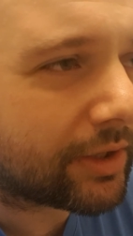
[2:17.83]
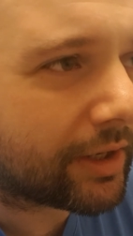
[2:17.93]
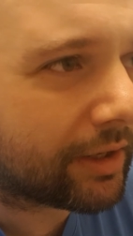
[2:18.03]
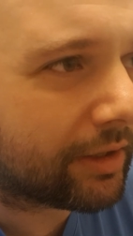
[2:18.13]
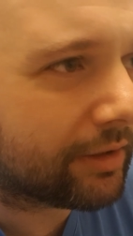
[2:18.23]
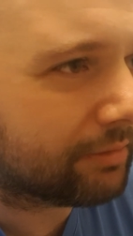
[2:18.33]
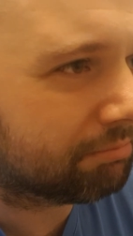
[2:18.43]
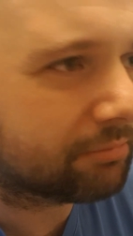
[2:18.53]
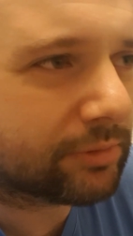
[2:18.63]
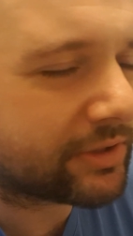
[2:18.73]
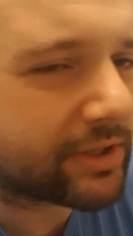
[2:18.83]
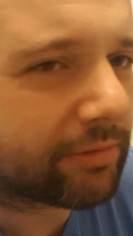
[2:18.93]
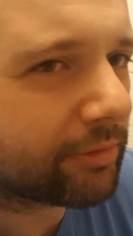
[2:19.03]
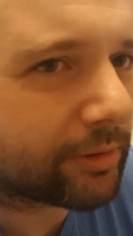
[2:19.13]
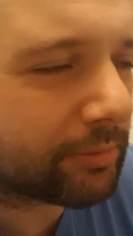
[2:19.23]
in
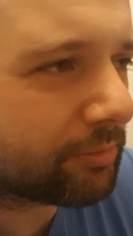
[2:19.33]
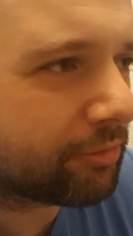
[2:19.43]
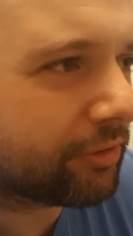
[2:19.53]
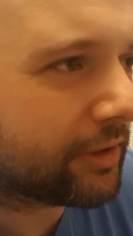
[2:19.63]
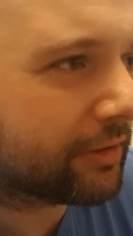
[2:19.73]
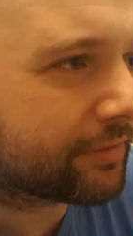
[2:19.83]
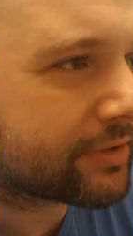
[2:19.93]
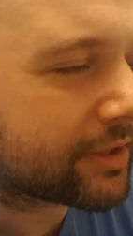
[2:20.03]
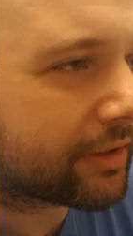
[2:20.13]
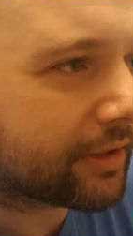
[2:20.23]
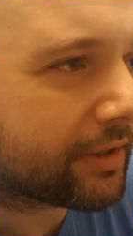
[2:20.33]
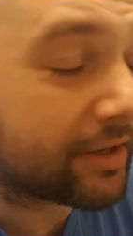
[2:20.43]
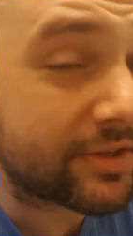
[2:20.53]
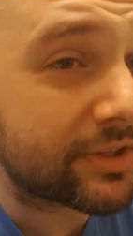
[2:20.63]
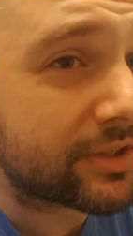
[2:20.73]
whichever field of study
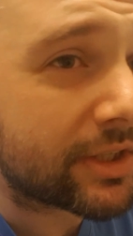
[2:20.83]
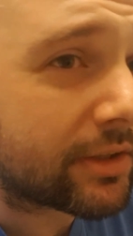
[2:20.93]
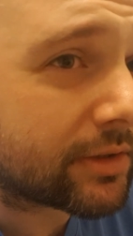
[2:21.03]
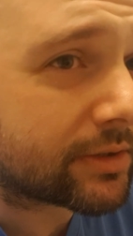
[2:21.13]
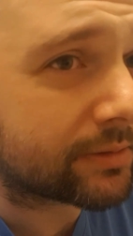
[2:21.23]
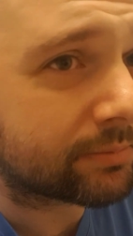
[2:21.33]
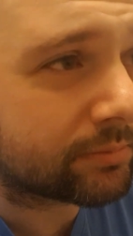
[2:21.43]
is a genius?